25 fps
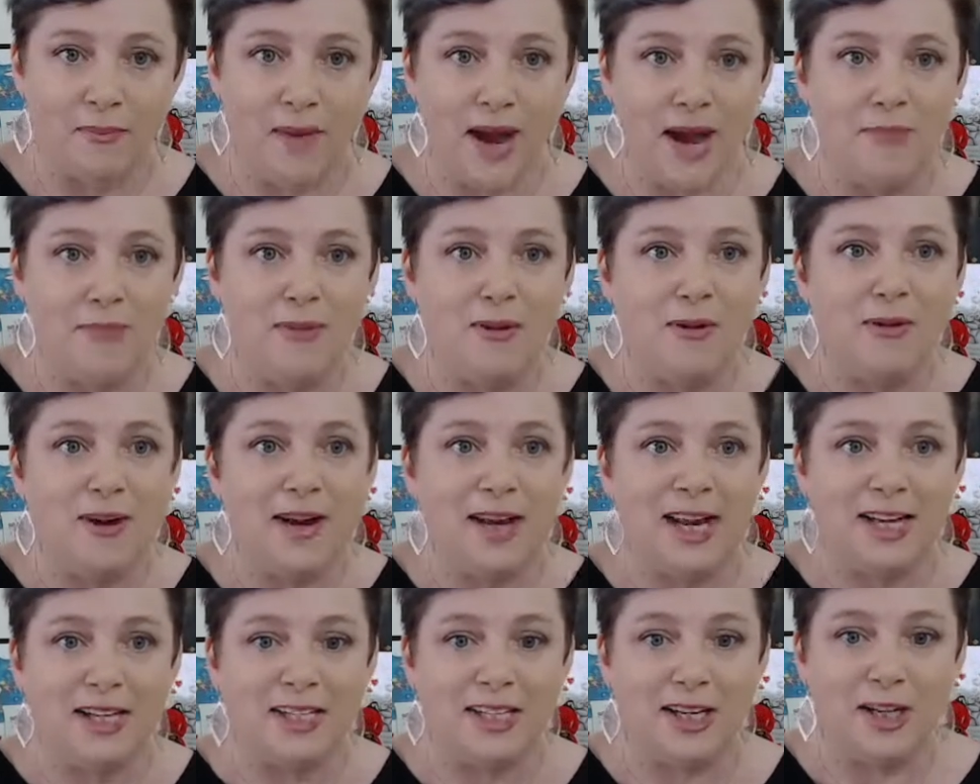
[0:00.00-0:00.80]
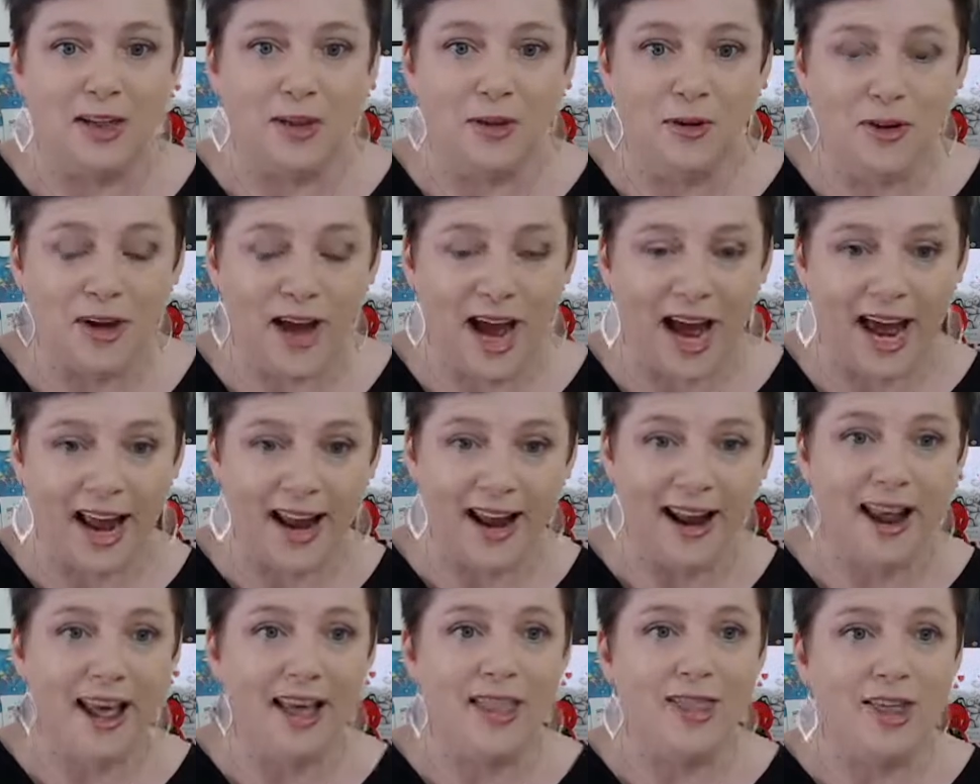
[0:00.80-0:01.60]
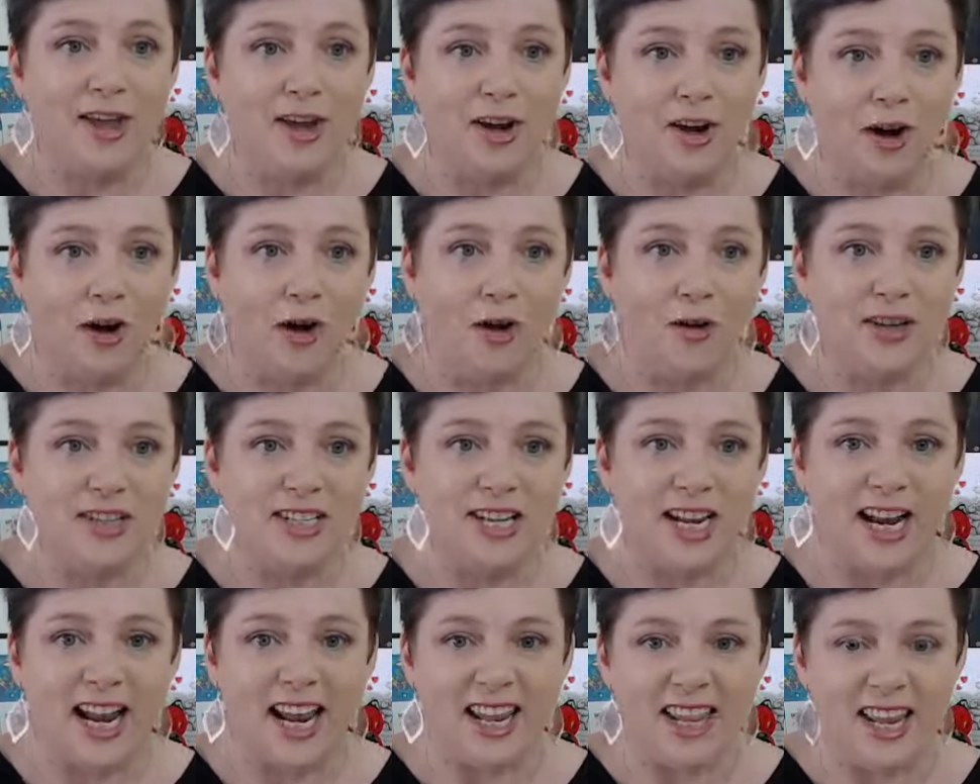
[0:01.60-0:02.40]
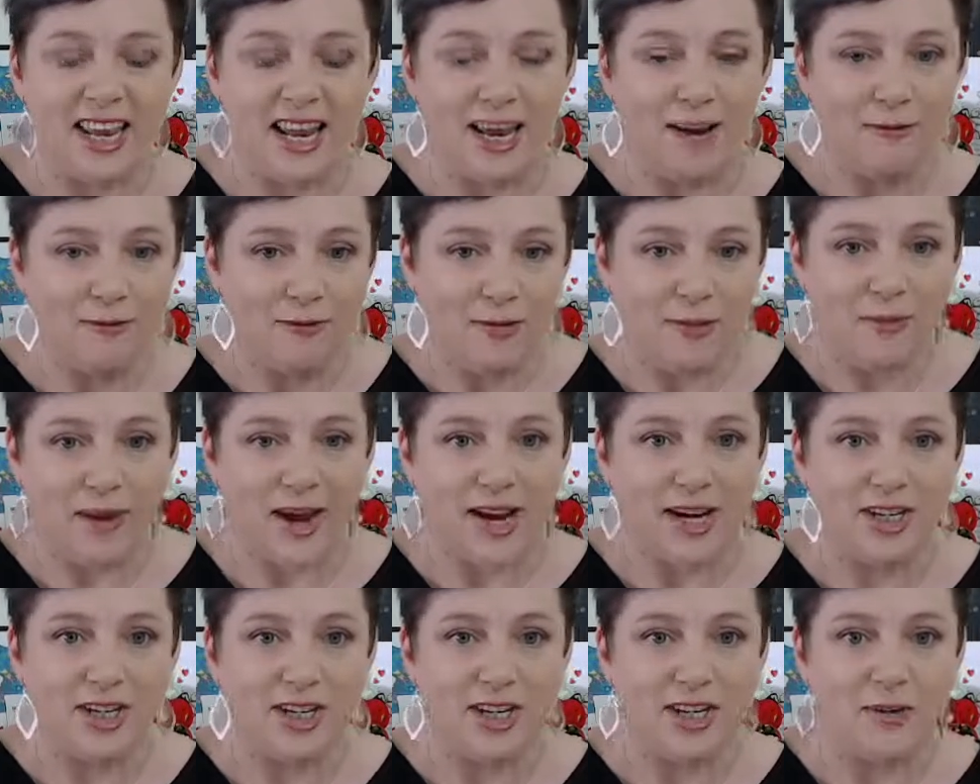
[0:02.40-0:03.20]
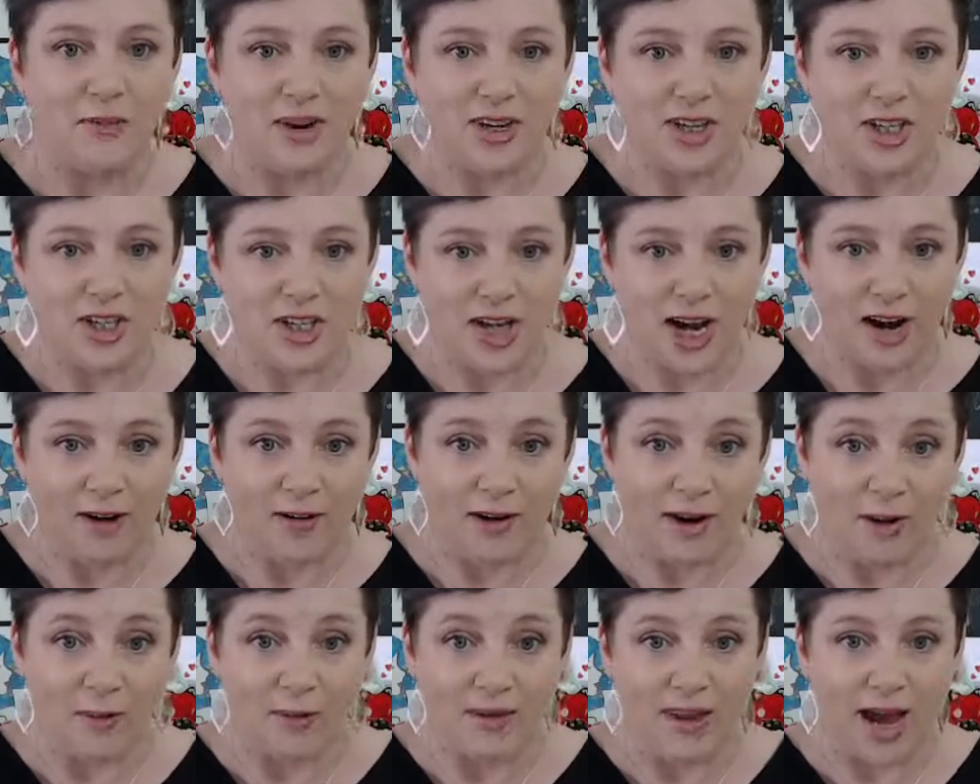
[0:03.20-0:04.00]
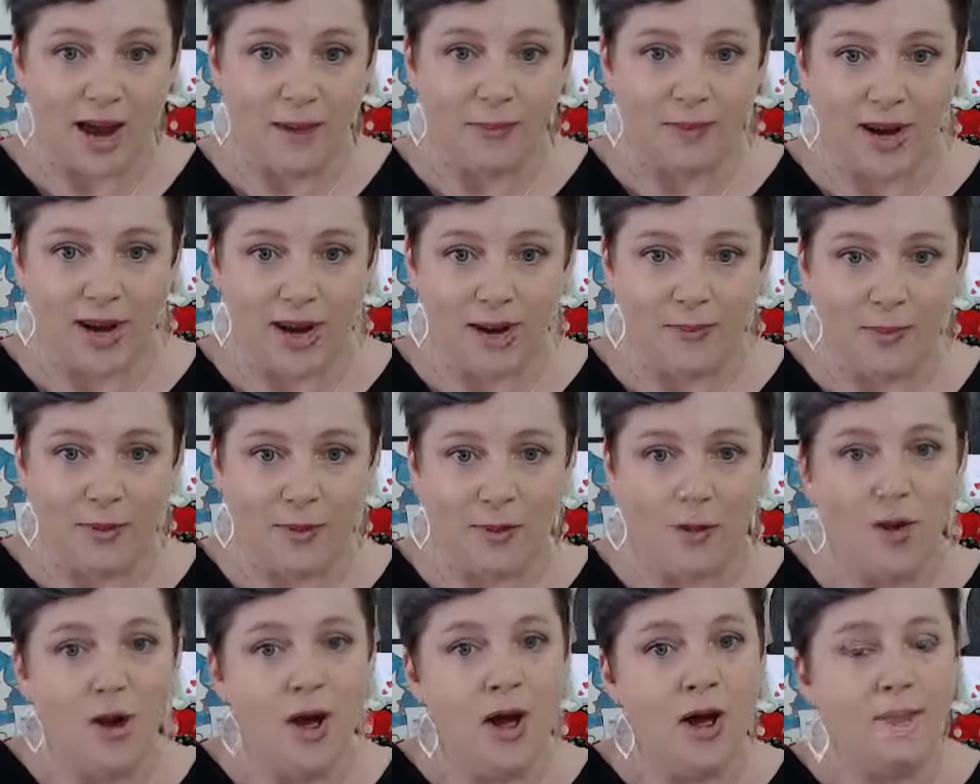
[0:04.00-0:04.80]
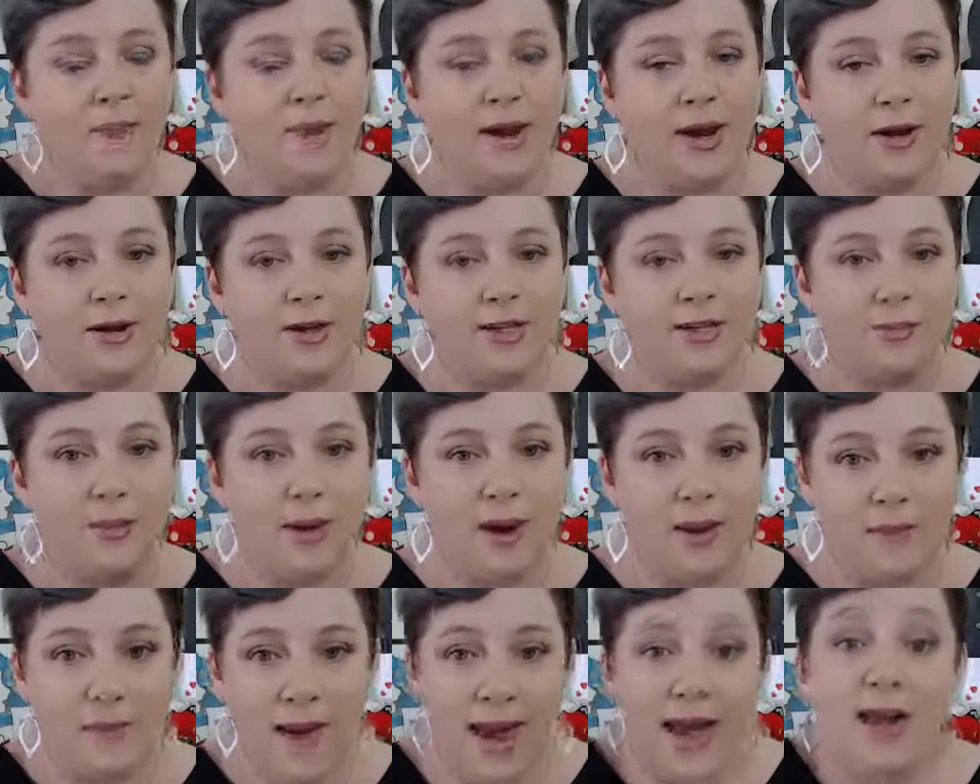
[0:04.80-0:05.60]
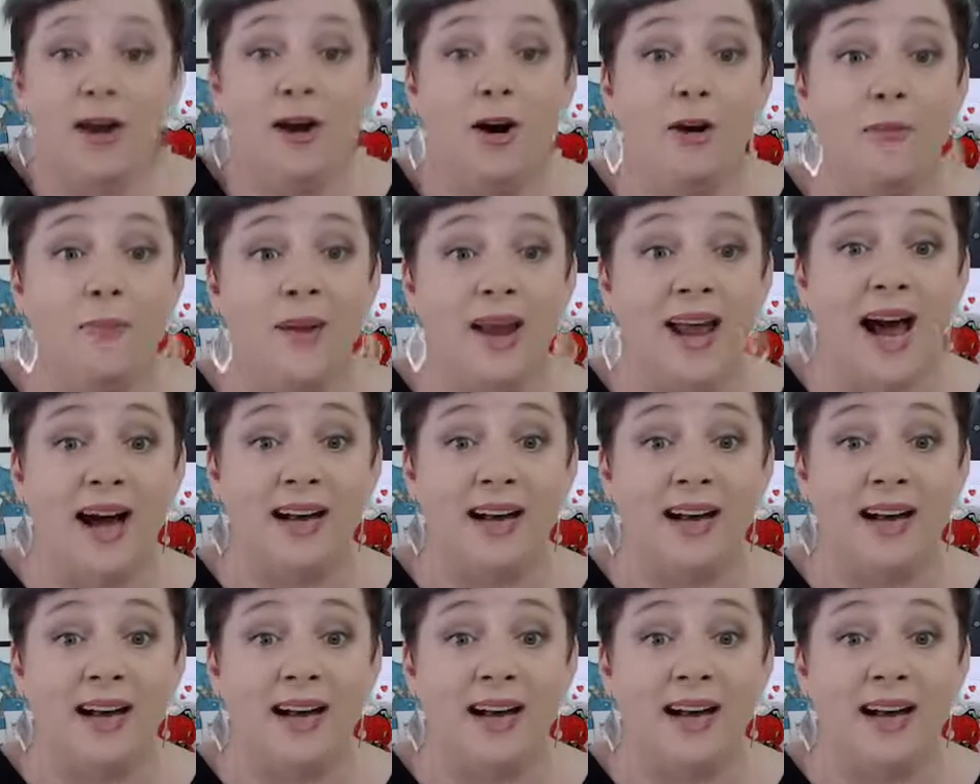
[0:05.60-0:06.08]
Maybe we need to look at the content and the information that we're sharing with our people, because we may not be